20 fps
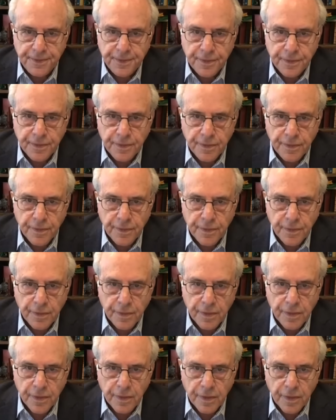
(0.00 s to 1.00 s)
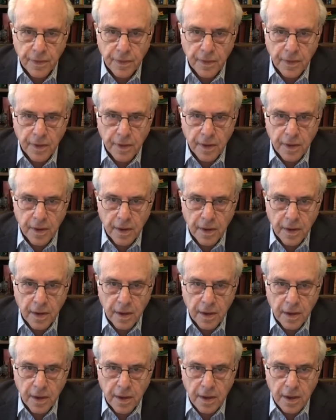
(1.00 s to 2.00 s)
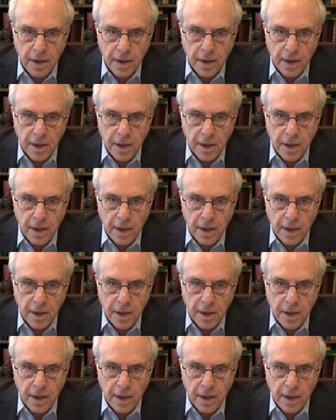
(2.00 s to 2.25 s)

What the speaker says: [no speech]